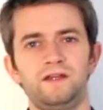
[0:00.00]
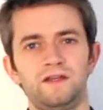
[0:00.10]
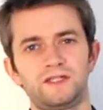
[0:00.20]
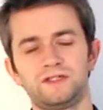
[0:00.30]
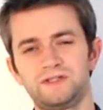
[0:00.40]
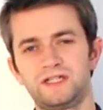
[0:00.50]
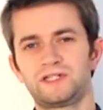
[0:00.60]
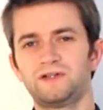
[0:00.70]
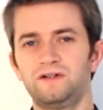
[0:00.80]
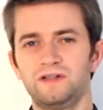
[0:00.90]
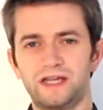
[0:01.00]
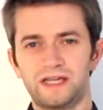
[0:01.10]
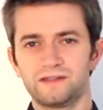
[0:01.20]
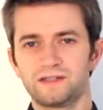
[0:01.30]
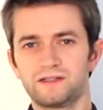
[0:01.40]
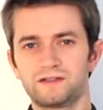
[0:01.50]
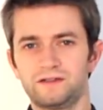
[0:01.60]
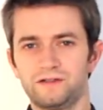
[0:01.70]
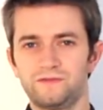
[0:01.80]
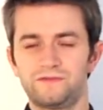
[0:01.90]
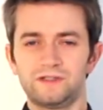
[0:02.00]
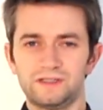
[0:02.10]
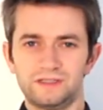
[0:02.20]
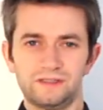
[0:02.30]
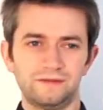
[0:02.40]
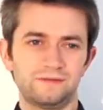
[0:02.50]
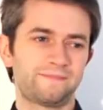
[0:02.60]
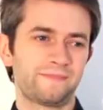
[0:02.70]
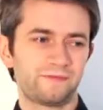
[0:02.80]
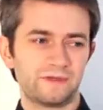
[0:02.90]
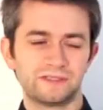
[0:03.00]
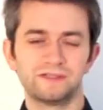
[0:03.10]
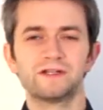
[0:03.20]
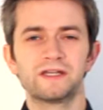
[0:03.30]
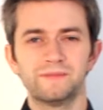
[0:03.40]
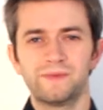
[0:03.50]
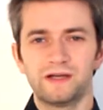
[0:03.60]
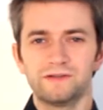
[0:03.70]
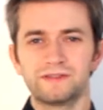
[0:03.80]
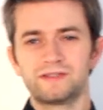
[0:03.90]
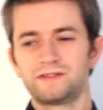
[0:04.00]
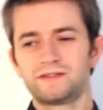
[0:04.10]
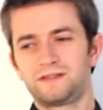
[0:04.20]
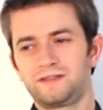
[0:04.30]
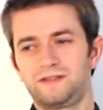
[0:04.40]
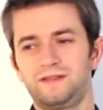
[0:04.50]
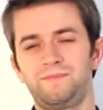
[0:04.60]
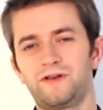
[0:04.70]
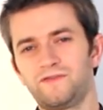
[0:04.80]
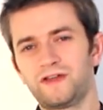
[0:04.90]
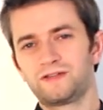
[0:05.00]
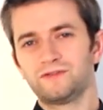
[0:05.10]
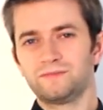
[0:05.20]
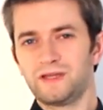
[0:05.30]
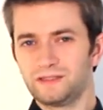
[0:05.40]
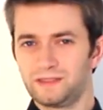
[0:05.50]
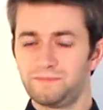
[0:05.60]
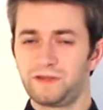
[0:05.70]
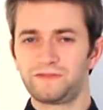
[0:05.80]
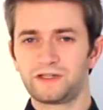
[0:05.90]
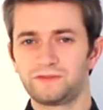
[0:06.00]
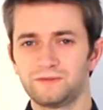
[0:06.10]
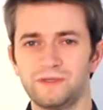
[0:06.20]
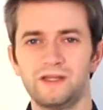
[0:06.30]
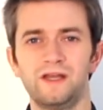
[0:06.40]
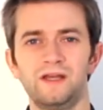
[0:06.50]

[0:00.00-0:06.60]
So that is all I can think of when talking about perfectum and imperfectum.